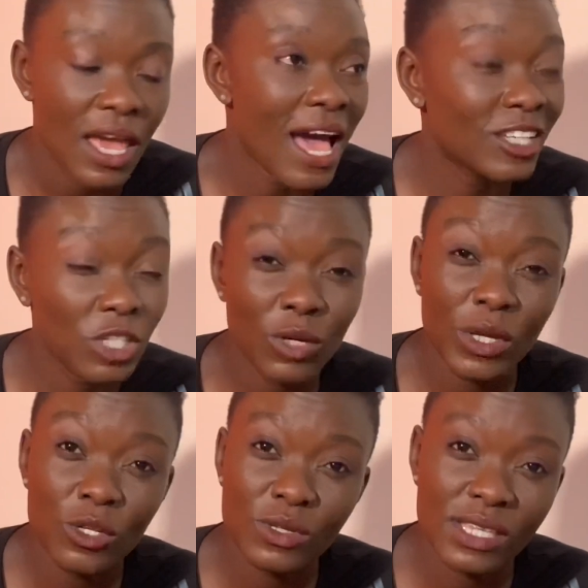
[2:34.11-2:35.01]
Actually,
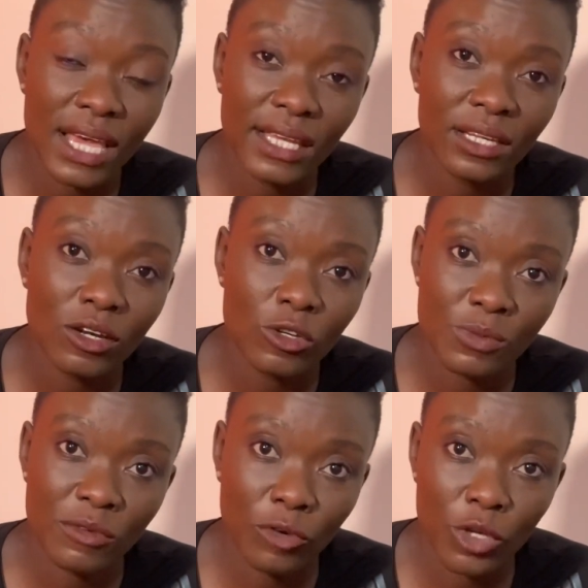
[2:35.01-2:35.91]
when you sign, because
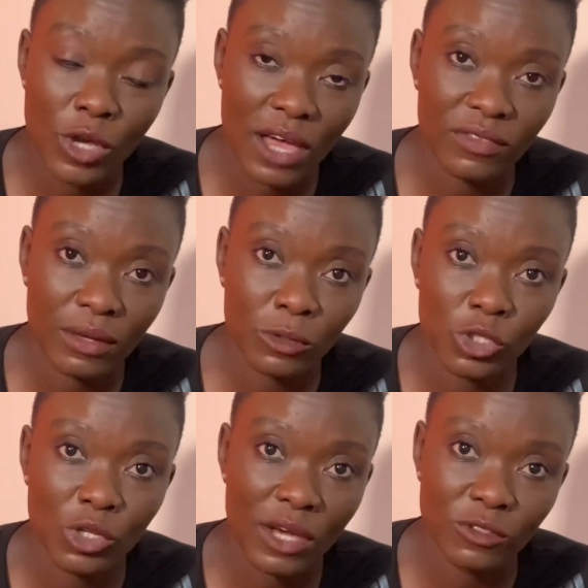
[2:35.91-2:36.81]
before you have the abortion,
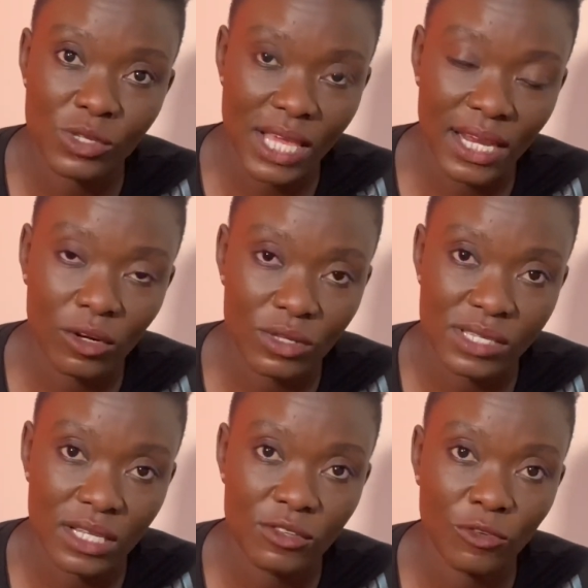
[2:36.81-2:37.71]
you have to sign a
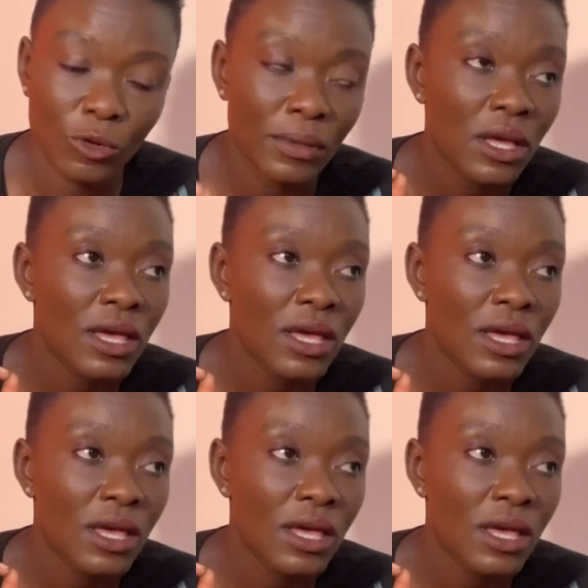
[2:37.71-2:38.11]
consent form.